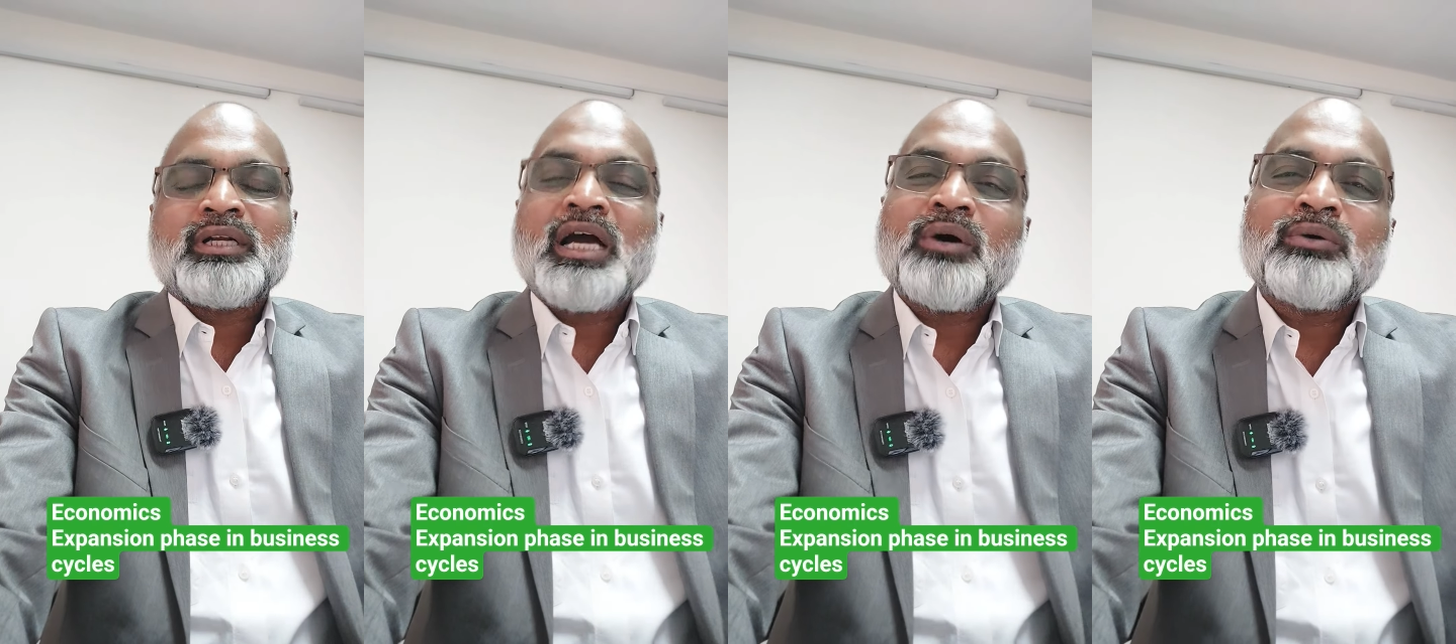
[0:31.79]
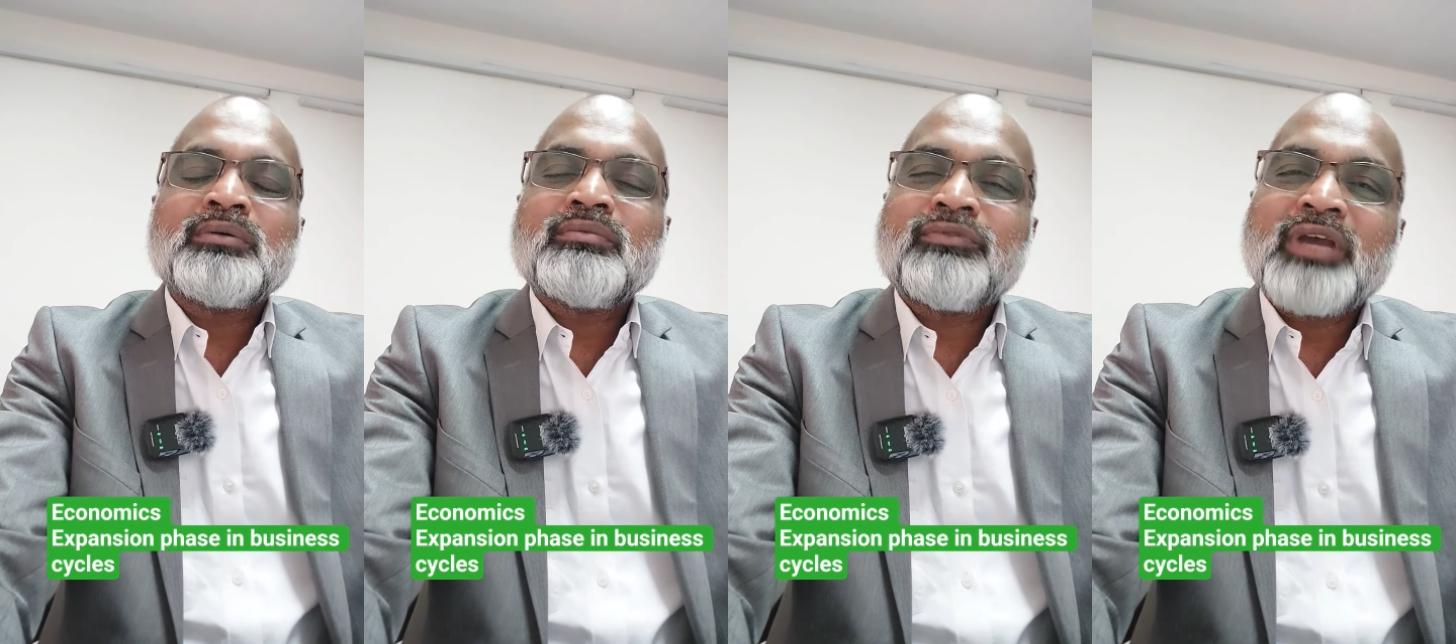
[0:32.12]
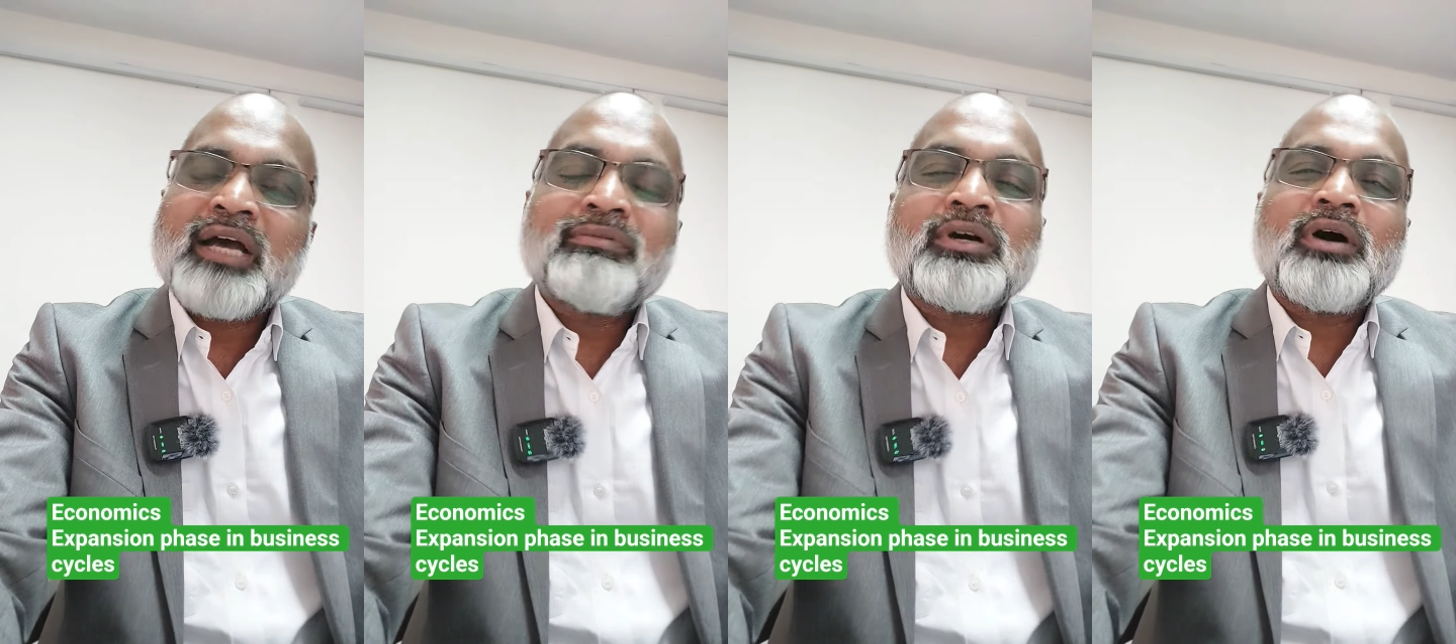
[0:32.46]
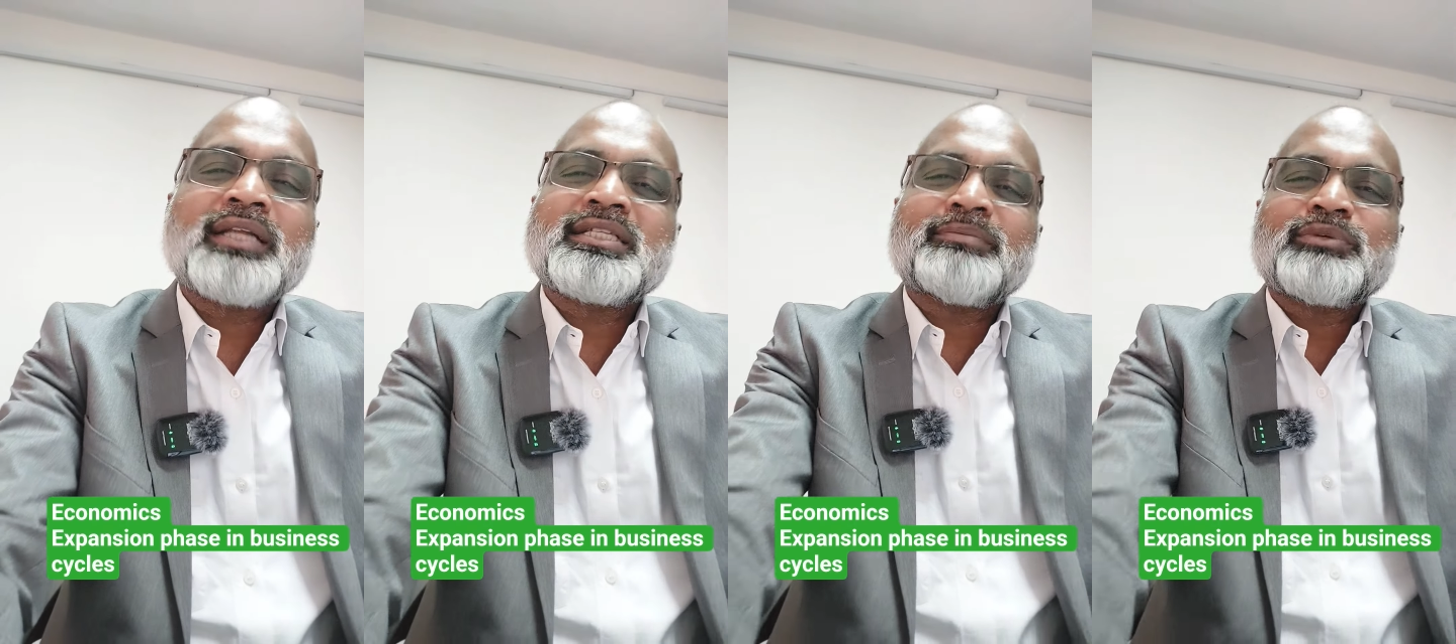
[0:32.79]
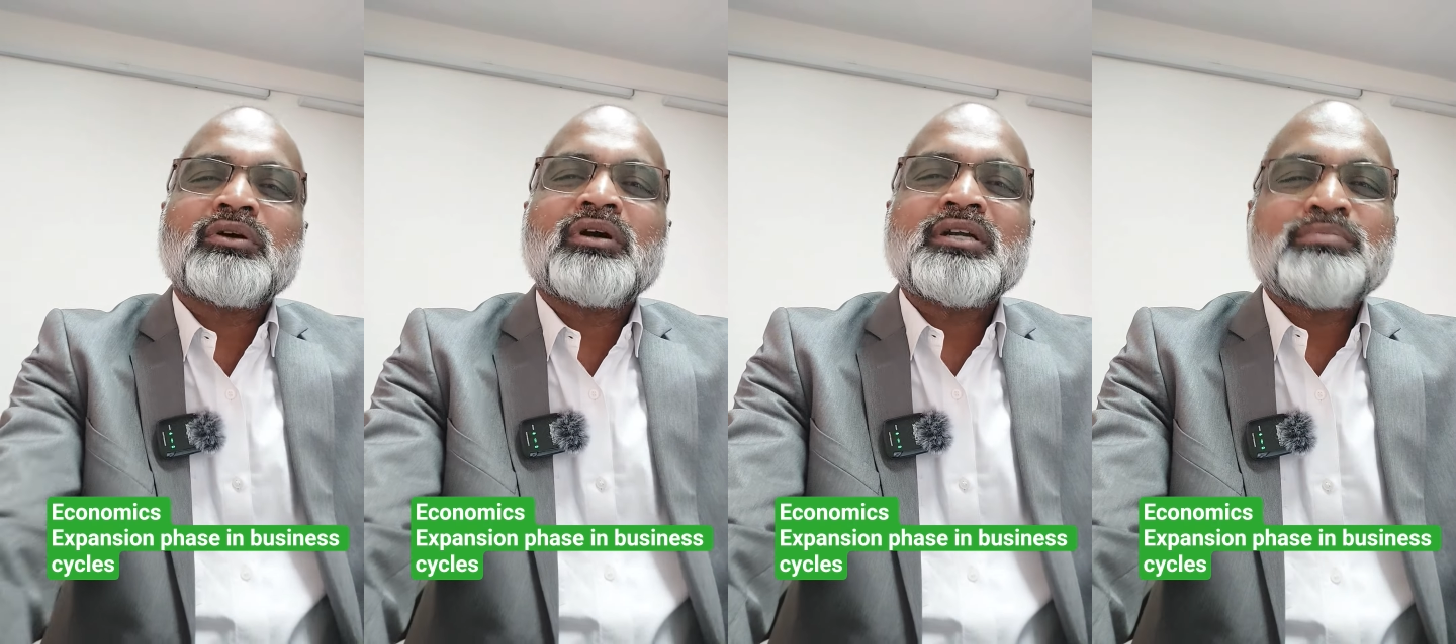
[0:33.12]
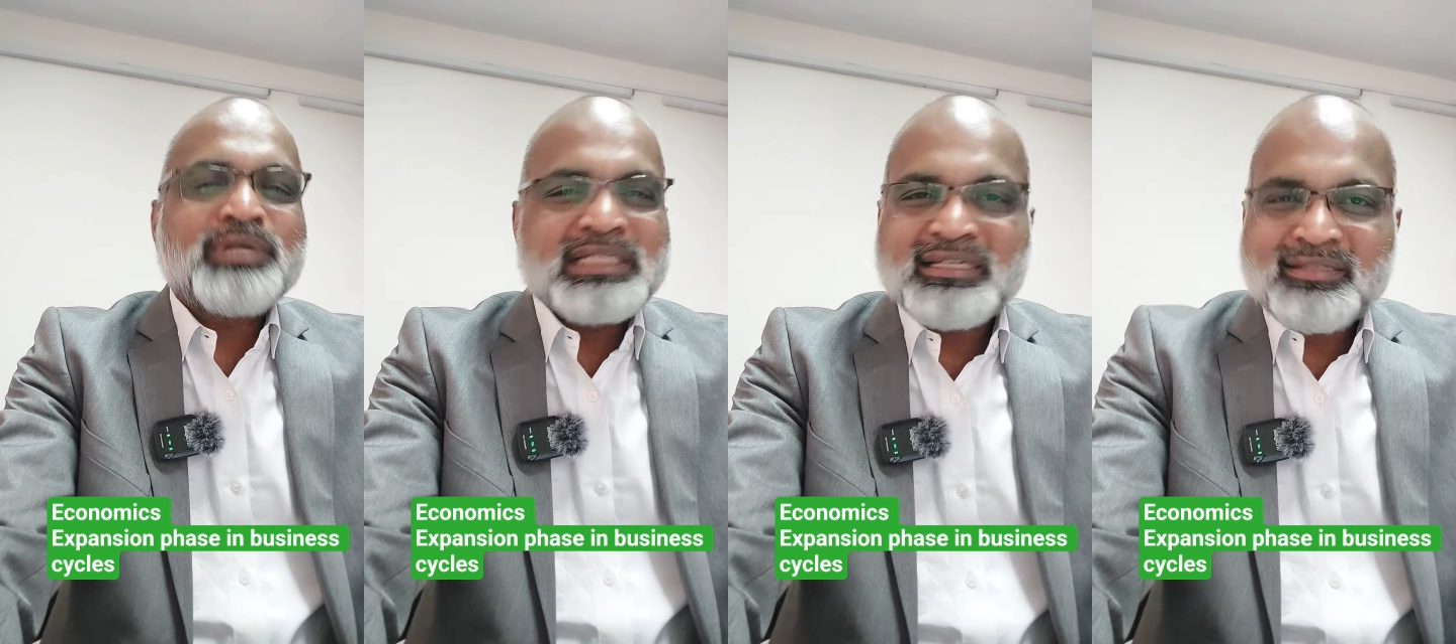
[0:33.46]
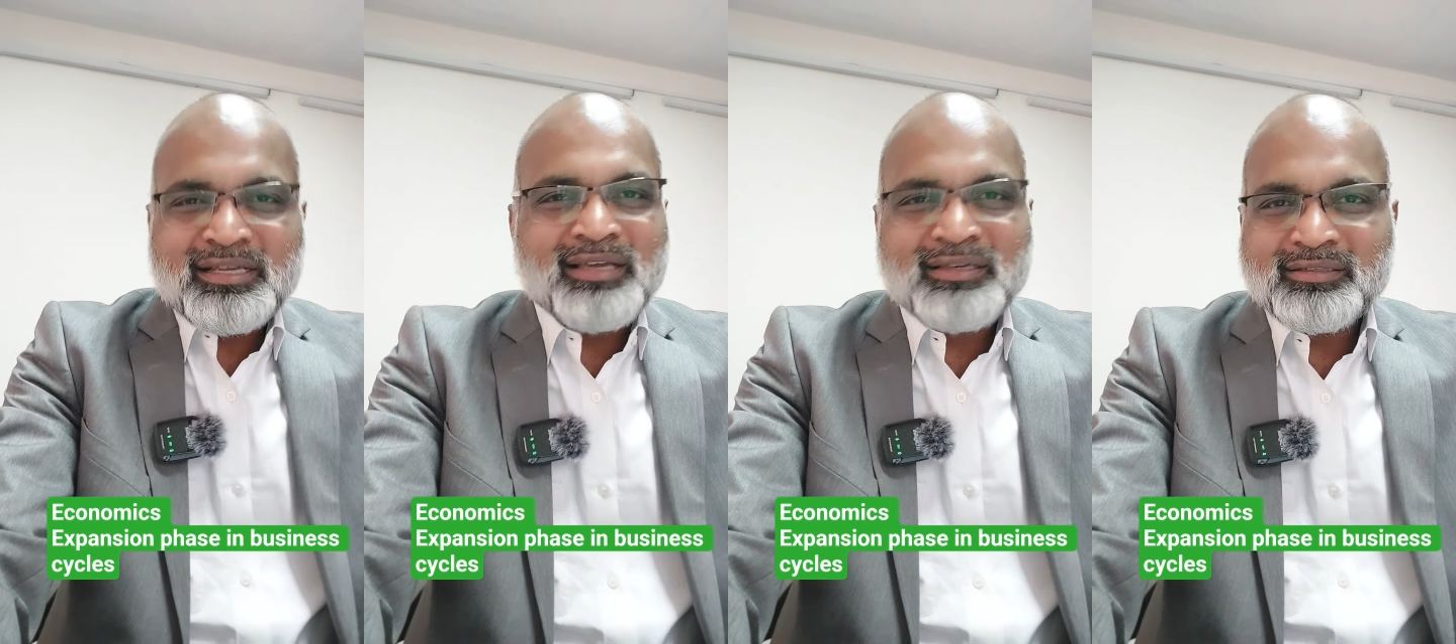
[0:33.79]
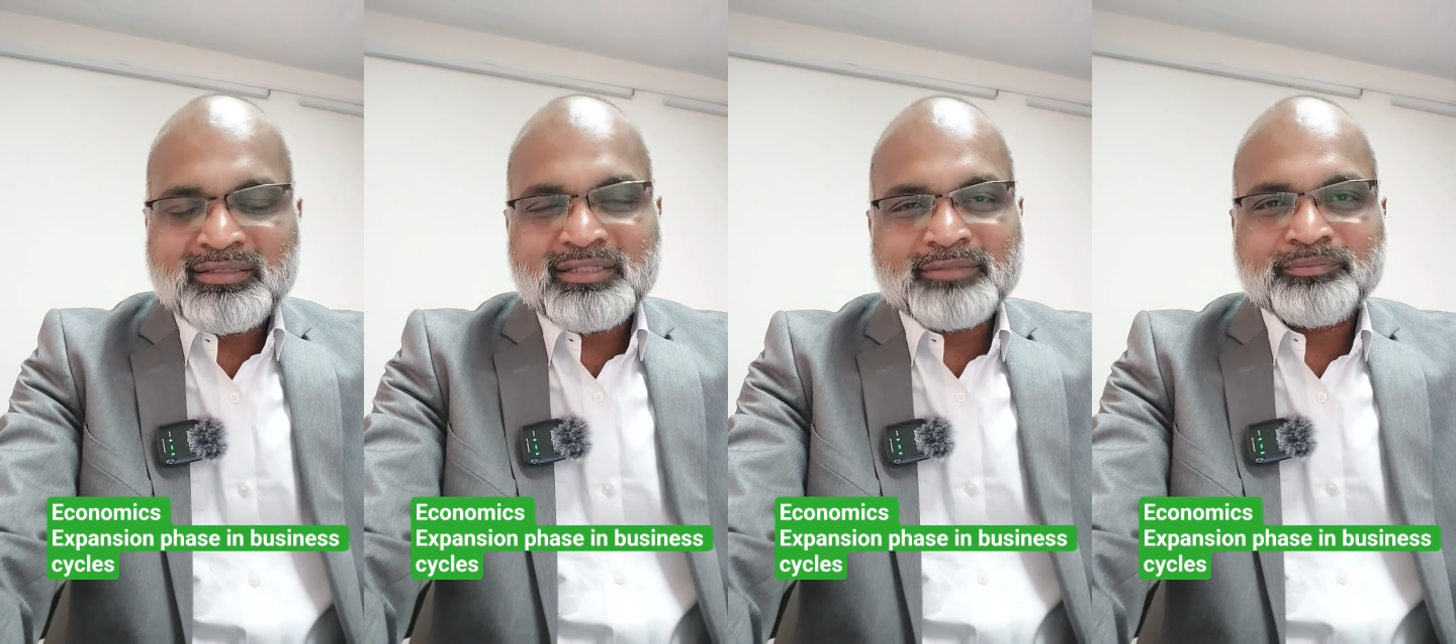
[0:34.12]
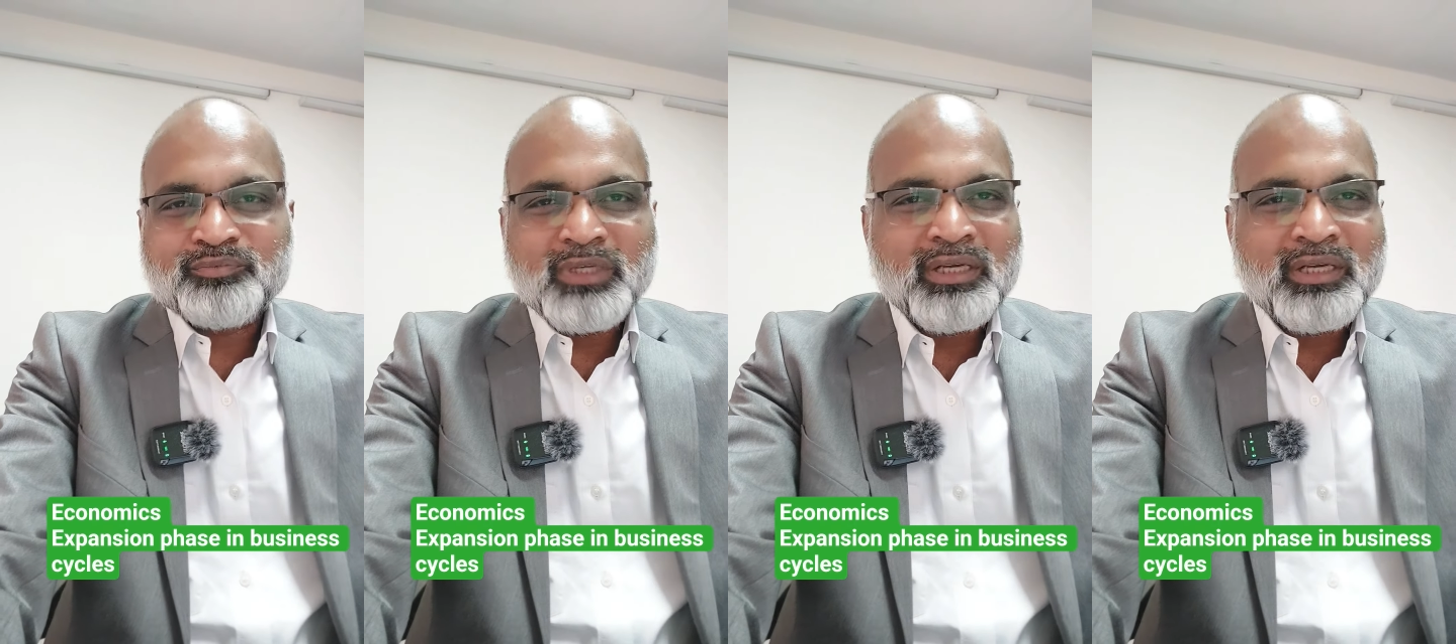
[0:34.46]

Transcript: Now, we have a concept called business cycles.